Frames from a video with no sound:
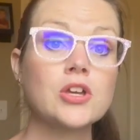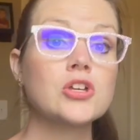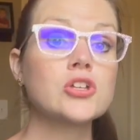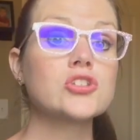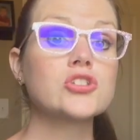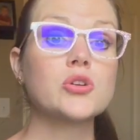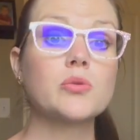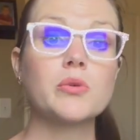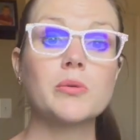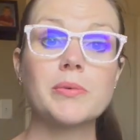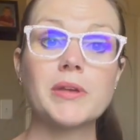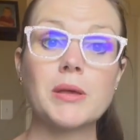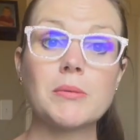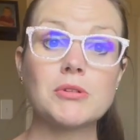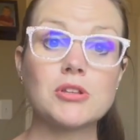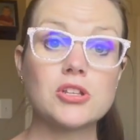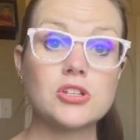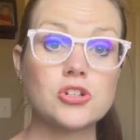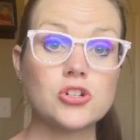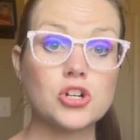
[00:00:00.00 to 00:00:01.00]
So we'll be able
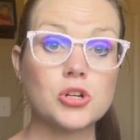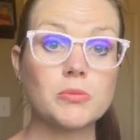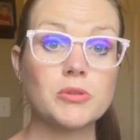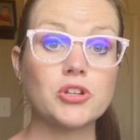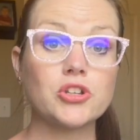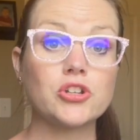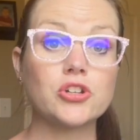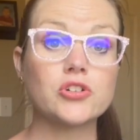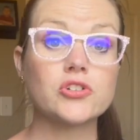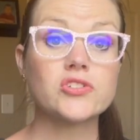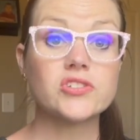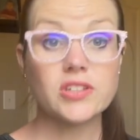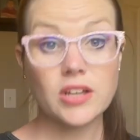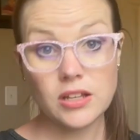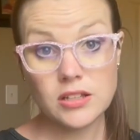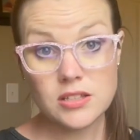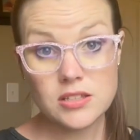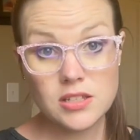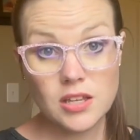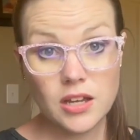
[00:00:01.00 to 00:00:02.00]
to determine your
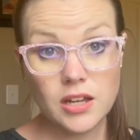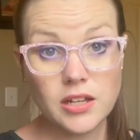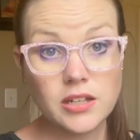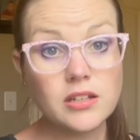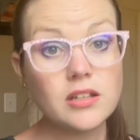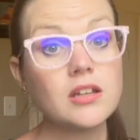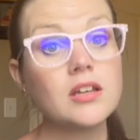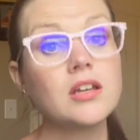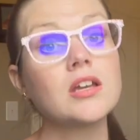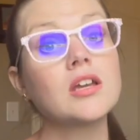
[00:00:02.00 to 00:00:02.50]
sun sign,